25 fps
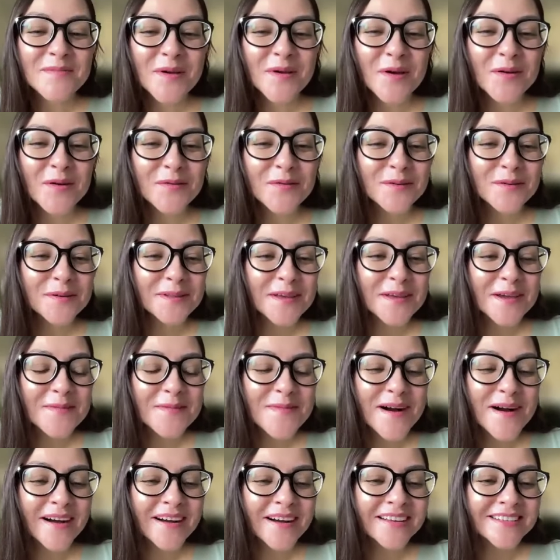Hopefully
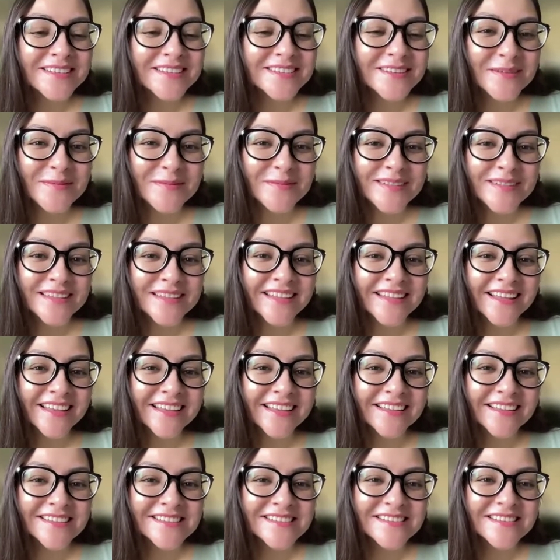about something that
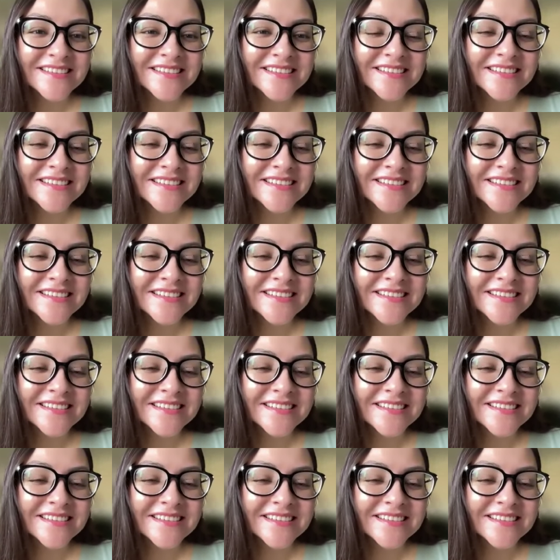is